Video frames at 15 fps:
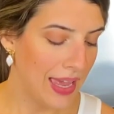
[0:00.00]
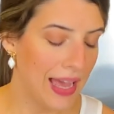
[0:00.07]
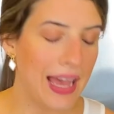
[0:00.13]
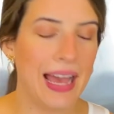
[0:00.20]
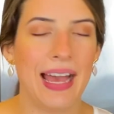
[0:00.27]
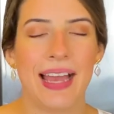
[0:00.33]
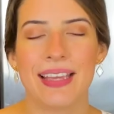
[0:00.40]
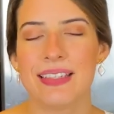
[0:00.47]

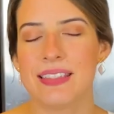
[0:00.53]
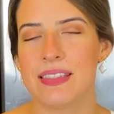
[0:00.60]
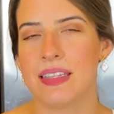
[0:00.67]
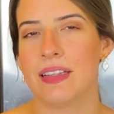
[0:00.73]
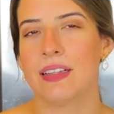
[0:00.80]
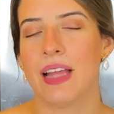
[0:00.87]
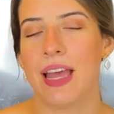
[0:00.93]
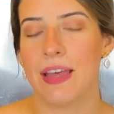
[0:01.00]
I
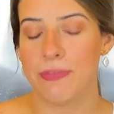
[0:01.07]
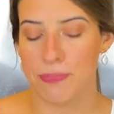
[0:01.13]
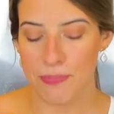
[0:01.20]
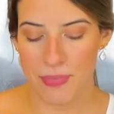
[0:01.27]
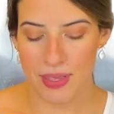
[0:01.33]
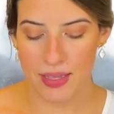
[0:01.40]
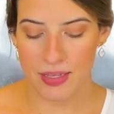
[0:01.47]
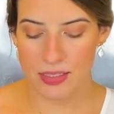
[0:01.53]
still have
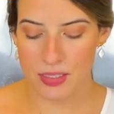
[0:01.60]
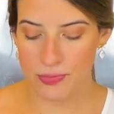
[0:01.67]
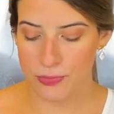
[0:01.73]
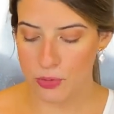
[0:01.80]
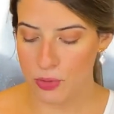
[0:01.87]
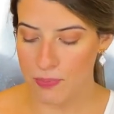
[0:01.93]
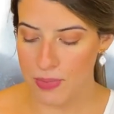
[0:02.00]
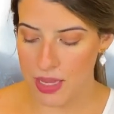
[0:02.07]
mixed
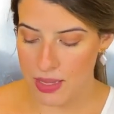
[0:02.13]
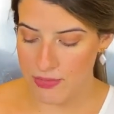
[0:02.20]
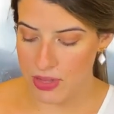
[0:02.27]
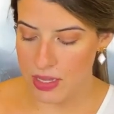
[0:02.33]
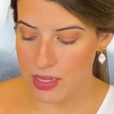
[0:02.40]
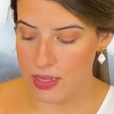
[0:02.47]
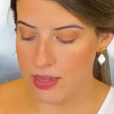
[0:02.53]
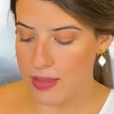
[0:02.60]
for
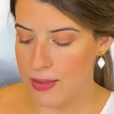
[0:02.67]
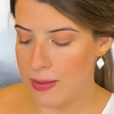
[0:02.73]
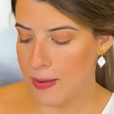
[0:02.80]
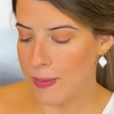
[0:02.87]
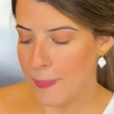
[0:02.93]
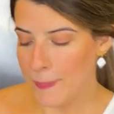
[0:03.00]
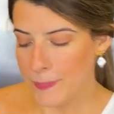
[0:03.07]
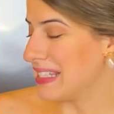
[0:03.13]

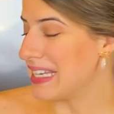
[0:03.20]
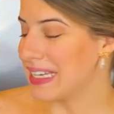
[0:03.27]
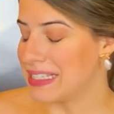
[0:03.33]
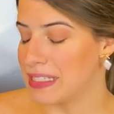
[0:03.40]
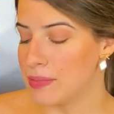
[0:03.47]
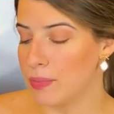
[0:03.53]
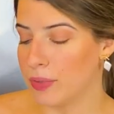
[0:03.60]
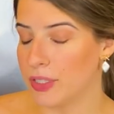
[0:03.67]
maybe
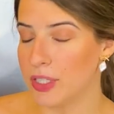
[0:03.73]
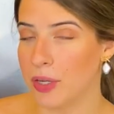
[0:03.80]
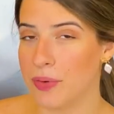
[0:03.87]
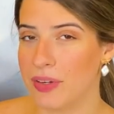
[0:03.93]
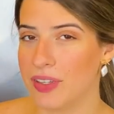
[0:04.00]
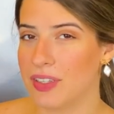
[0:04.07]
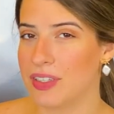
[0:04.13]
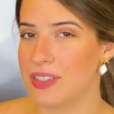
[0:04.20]
6 more
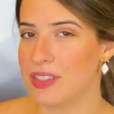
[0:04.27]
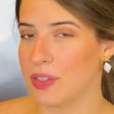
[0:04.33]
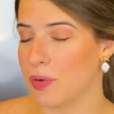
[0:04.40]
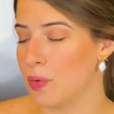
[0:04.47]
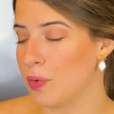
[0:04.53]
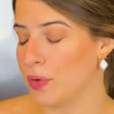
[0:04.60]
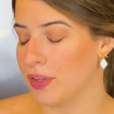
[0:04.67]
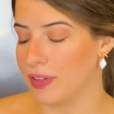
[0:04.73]
donuts
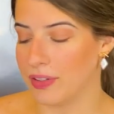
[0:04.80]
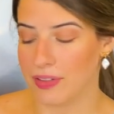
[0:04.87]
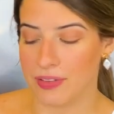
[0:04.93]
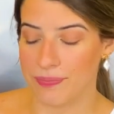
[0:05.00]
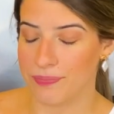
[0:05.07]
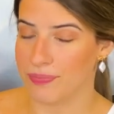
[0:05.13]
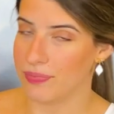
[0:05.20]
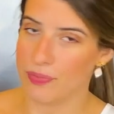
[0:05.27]
or
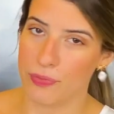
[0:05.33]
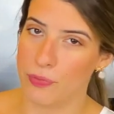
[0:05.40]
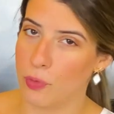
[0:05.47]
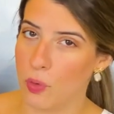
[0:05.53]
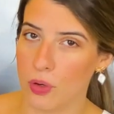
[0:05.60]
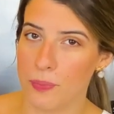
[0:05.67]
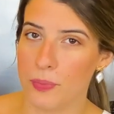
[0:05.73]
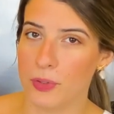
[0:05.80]

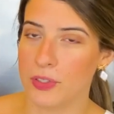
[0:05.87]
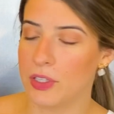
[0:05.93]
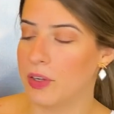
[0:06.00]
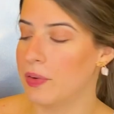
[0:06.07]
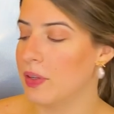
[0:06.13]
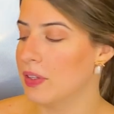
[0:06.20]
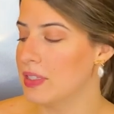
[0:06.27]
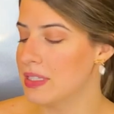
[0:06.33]
4 more
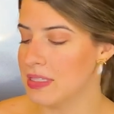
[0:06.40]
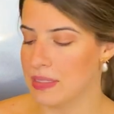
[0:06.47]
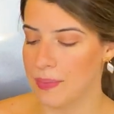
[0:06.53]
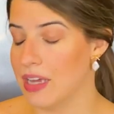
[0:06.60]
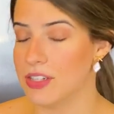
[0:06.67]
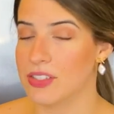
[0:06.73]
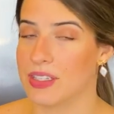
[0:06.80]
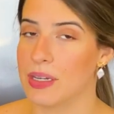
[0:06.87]
donuts.
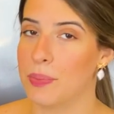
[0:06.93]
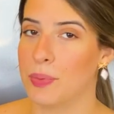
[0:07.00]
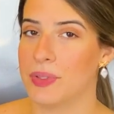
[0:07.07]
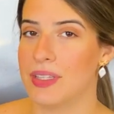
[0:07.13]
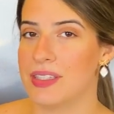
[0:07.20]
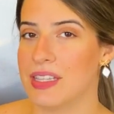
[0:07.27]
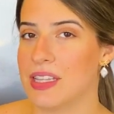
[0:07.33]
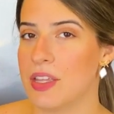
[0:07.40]
I'm just gonna put
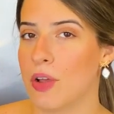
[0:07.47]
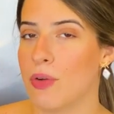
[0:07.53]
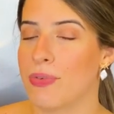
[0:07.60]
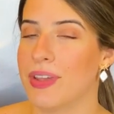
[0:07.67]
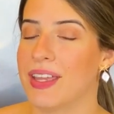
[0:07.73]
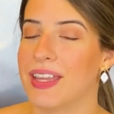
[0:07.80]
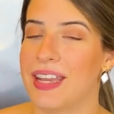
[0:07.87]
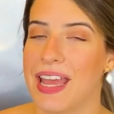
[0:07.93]
this in the
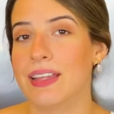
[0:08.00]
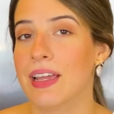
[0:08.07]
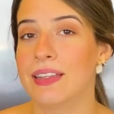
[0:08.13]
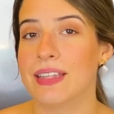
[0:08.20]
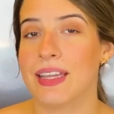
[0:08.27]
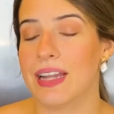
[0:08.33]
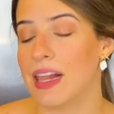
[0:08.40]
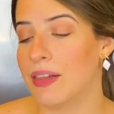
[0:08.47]
oven and
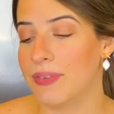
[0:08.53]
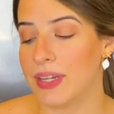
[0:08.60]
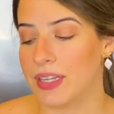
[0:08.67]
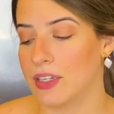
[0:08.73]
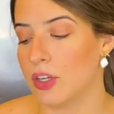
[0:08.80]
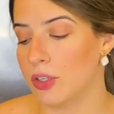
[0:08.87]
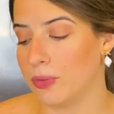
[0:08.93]
then I'll bake another